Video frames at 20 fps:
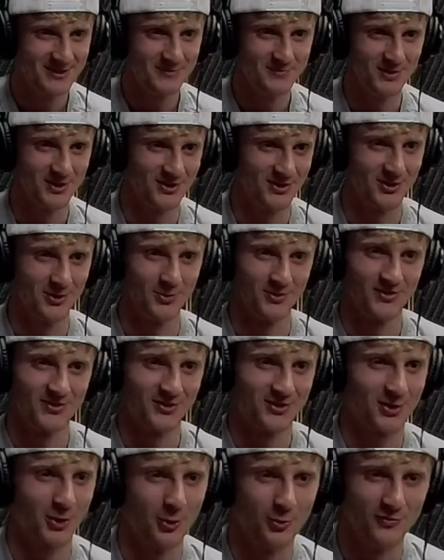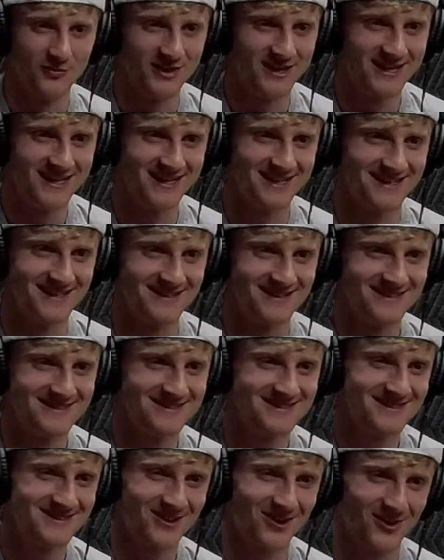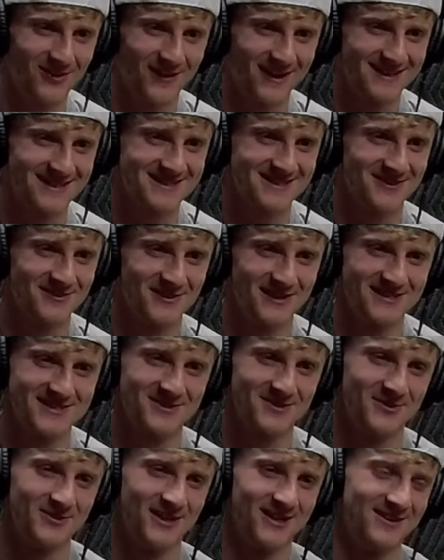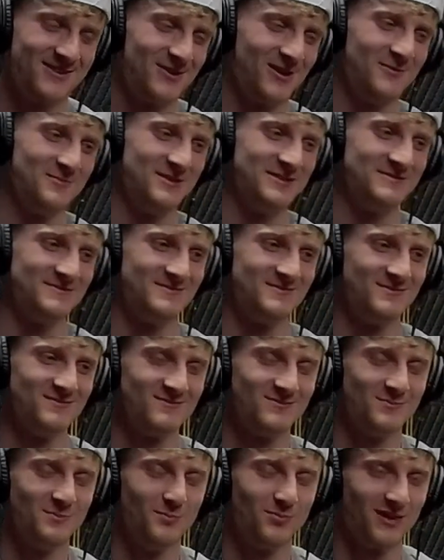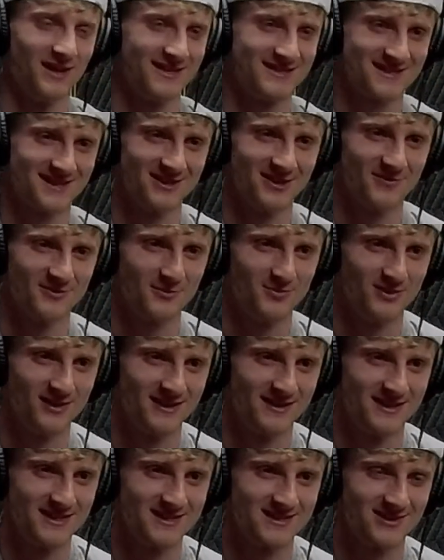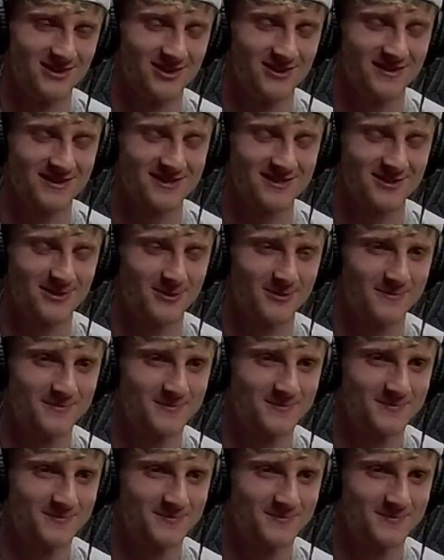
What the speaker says: but with the COVID and all that stuff that's going on, I've been blessed enough to play this long. So